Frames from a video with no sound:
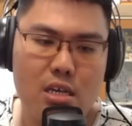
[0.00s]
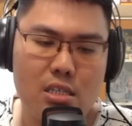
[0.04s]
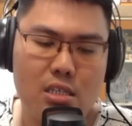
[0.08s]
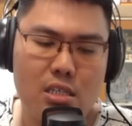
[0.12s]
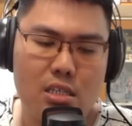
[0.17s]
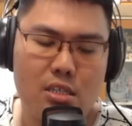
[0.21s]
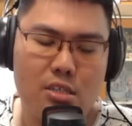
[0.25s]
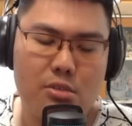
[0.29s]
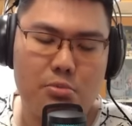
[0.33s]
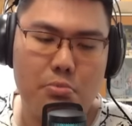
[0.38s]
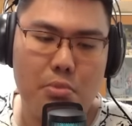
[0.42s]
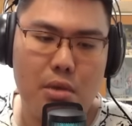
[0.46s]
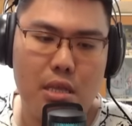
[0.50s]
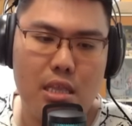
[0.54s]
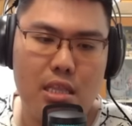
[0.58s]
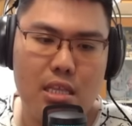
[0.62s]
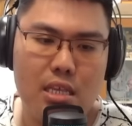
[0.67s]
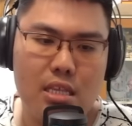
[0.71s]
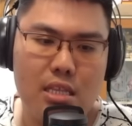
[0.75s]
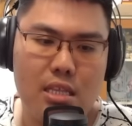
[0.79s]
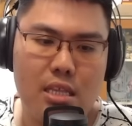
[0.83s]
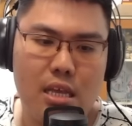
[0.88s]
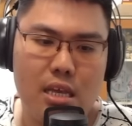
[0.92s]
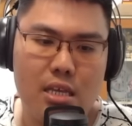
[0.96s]
is
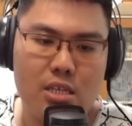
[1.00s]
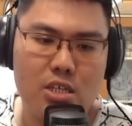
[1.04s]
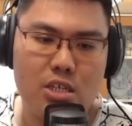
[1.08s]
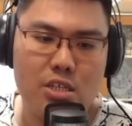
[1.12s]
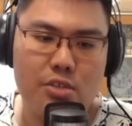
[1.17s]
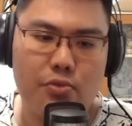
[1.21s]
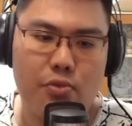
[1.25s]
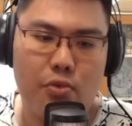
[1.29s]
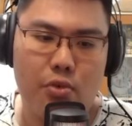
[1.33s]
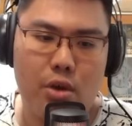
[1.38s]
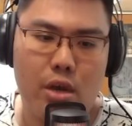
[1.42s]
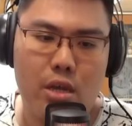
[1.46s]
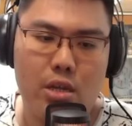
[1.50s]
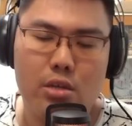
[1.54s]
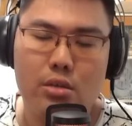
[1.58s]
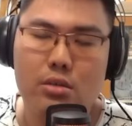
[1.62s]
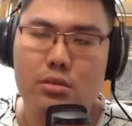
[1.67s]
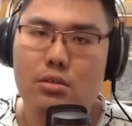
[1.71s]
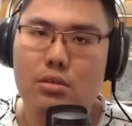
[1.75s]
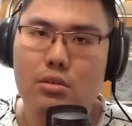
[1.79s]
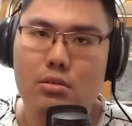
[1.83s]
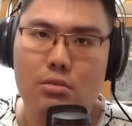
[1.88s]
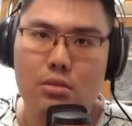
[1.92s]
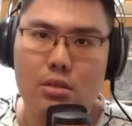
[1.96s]
mainly there just for
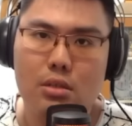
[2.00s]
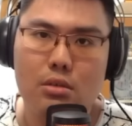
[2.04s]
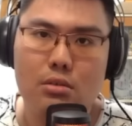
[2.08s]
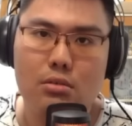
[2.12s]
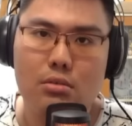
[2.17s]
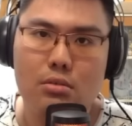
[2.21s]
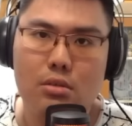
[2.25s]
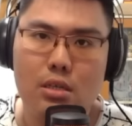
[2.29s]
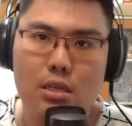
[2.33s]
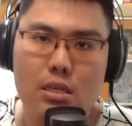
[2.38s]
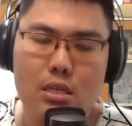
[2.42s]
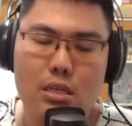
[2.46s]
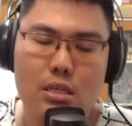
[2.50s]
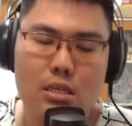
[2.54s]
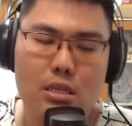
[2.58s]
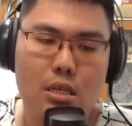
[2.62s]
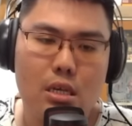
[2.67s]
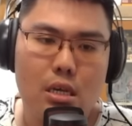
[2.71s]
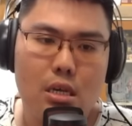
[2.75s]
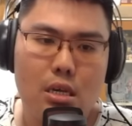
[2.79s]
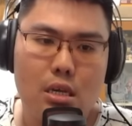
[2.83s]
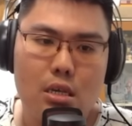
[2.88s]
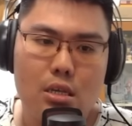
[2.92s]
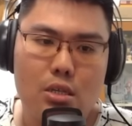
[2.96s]
additional DOTs.
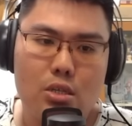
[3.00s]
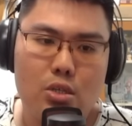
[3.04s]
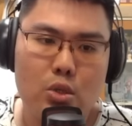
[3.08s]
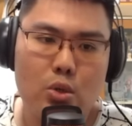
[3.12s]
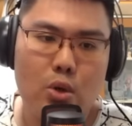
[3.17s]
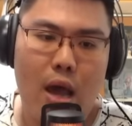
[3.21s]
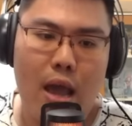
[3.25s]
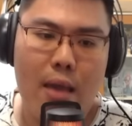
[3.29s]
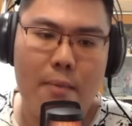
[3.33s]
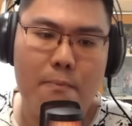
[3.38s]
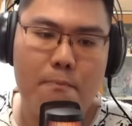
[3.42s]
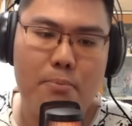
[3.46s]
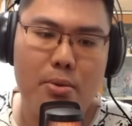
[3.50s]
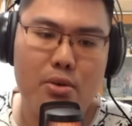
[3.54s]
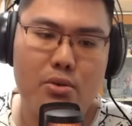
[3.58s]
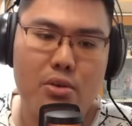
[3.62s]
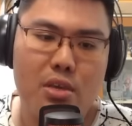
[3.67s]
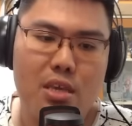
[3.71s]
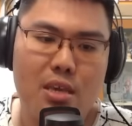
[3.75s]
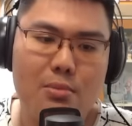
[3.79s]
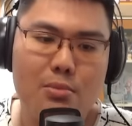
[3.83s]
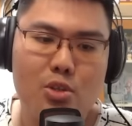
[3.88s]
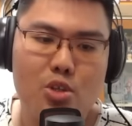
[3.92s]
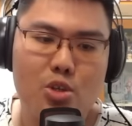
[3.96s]
So I built
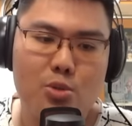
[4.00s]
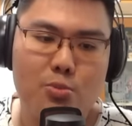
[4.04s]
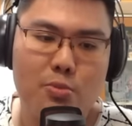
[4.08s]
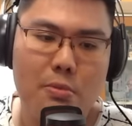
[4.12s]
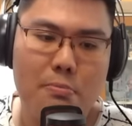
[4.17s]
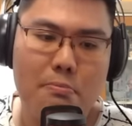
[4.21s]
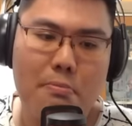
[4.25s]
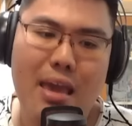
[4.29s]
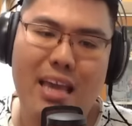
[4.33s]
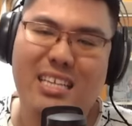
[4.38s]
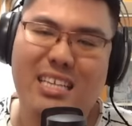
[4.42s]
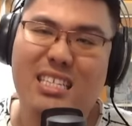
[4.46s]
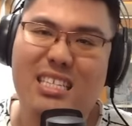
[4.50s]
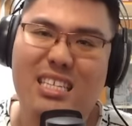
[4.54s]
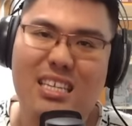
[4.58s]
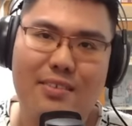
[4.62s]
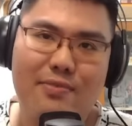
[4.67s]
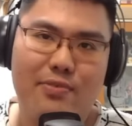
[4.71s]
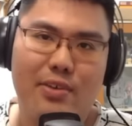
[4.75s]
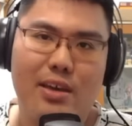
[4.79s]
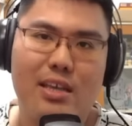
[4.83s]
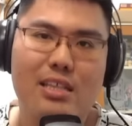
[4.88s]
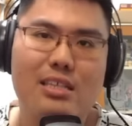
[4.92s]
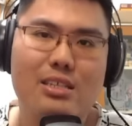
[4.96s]
him to be max
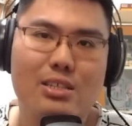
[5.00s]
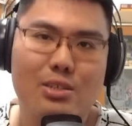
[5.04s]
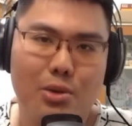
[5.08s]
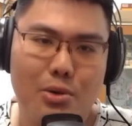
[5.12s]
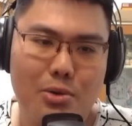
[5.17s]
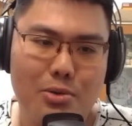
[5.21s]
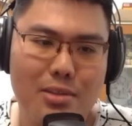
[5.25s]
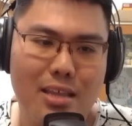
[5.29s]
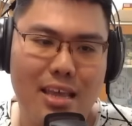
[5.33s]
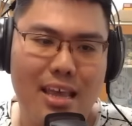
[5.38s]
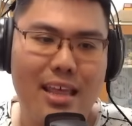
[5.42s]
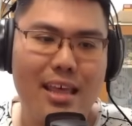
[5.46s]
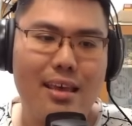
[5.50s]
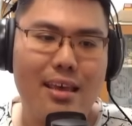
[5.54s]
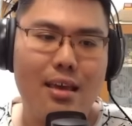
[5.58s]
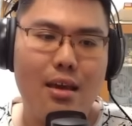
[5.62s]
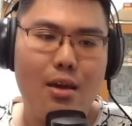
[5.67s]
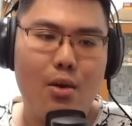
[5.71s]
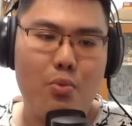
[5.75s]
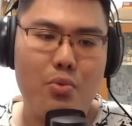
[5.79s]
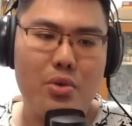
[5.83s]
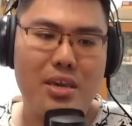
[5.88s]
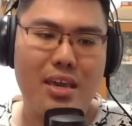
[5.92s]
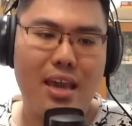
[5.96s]
defense so that
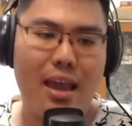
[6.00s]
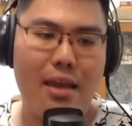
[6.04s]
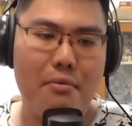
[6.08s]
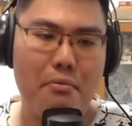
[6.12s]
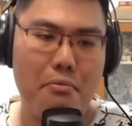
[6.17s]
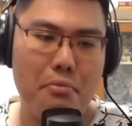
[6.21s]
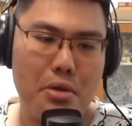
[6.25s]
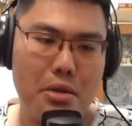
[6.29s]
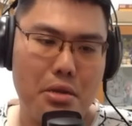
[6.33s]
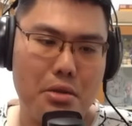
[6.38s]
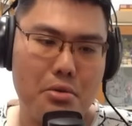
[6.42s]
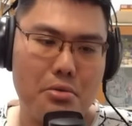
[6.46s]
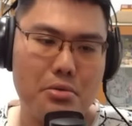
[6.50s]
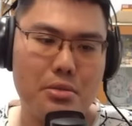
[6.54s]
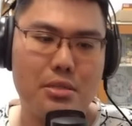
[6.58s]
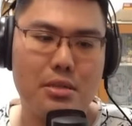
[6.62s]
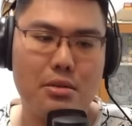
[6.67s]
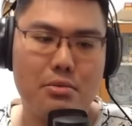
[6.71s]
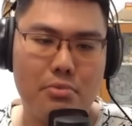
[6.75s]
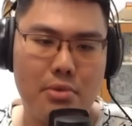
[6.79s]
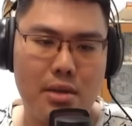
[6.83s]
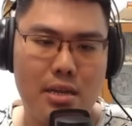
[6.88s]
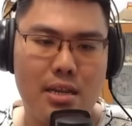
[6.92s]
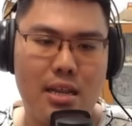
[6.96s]
we can reduce
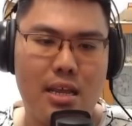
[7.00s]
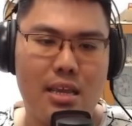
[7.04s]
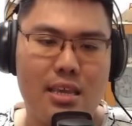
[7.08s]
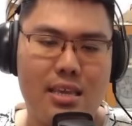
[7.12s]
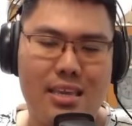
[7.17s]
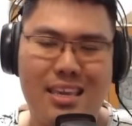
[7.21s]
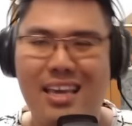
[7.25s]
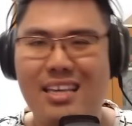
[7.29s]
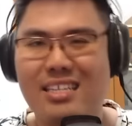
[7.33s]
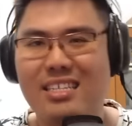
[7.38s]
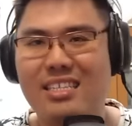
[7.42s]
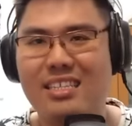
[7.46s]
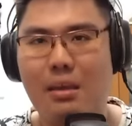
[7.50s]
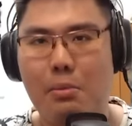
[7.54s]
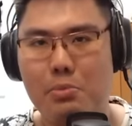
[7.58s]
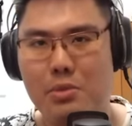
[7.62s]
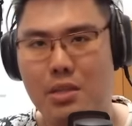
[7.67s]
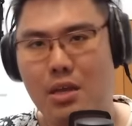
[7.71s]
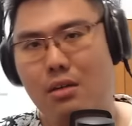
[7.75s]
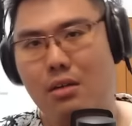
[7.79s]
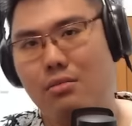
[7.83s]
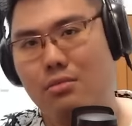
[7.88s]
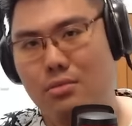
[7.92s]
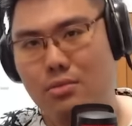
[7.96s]
the rate that he gets snapped
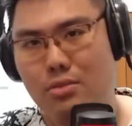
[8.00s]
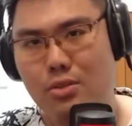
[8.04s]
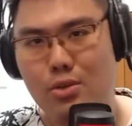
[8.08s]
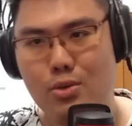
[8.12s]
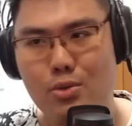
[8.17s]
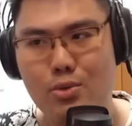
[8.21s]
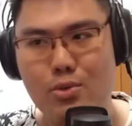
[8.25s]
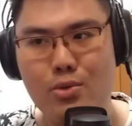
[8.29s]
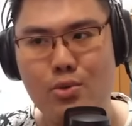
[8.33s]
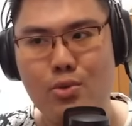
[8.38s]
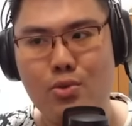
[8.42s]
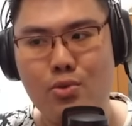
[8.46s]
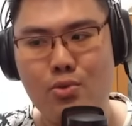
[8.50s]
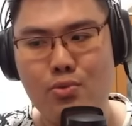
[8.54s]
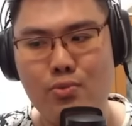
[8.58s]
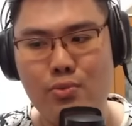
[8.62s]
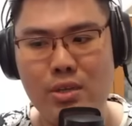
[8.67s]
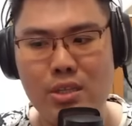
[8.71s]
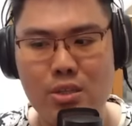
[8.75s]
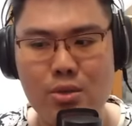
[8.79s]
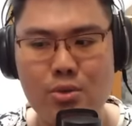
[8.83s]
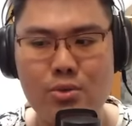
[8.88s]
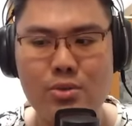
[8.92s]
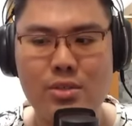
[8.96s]
down to
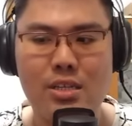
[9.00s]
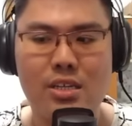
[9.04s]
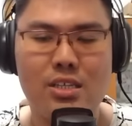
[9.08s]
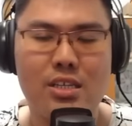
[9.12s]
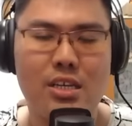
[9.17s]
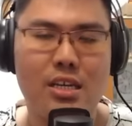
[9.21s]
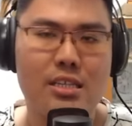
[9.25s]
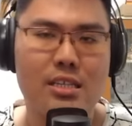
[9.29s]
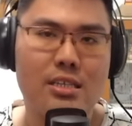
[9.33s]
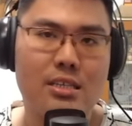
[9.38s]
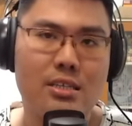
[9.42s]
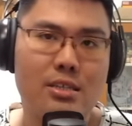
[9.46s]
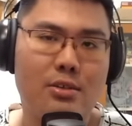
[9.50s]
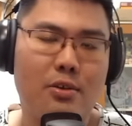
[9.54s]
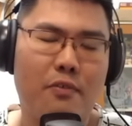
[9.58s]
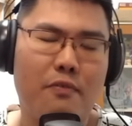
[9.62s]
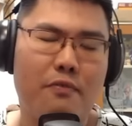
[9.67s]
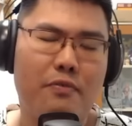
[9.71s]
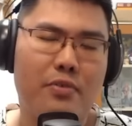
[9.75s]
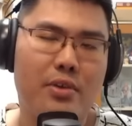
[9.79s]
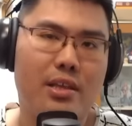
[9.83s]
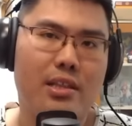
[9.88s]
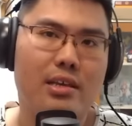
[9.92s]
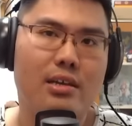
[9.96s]
reduce the chances of
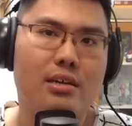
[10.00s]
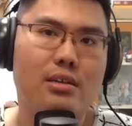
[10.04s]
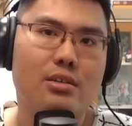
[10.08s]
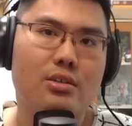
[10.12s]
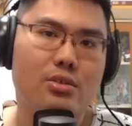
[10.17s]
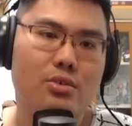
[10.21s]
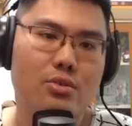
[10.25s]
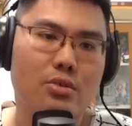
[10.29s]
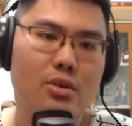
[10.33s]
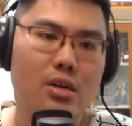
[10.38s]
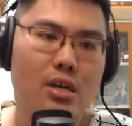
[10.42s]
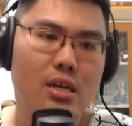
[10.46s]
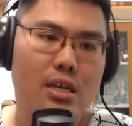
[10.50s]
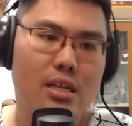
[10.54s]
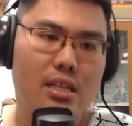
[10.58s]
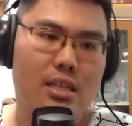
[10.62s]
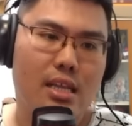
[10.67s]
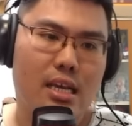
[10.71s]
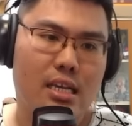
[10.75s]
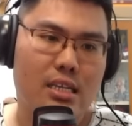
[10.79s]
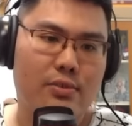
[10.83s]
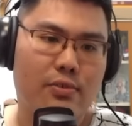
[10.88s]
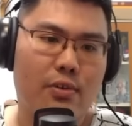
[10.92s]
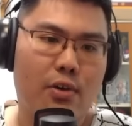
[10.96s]
failure. So
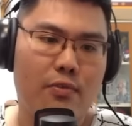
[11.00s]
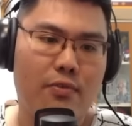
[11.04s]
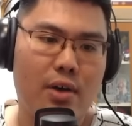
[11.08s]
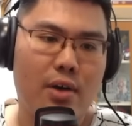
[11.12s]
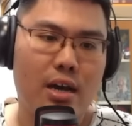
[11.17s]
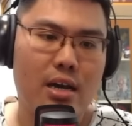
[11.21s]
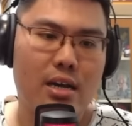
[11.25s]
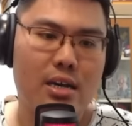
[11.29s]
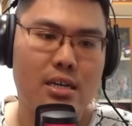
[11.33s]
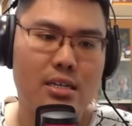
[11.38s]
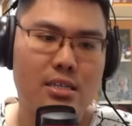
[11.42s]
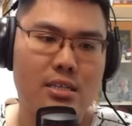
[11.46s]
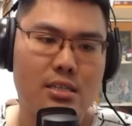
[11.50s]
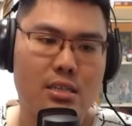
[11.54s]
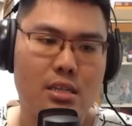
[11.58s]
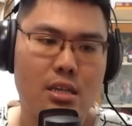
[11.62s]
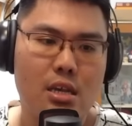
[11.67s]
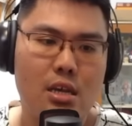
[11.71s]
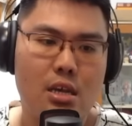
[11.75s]
that's for Fungus.